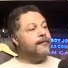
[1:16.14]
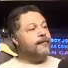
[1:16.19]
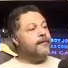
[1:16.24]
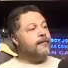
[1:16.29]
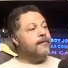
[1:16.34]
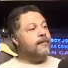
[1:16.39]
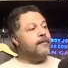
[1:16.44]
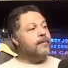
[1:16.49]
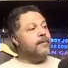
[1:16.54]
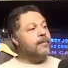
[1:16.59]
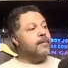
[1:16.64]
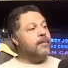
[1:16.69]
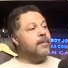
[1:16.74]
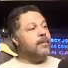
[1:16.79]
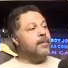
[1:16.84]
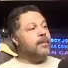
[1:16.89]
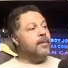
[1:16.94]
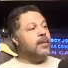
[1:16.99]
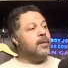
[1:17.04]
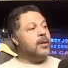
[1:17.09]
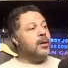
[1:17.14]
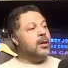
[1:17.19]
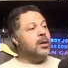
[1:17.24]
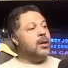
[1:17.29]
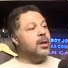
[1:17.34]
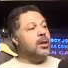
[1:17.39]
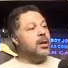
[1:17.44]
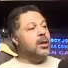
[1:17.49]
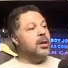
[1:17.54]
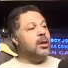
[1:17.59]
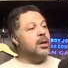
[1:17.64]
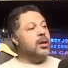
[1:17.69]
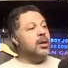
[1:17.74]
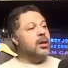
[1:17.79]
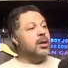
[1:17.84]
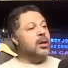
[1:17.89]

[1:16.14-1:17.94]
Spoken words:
(silence)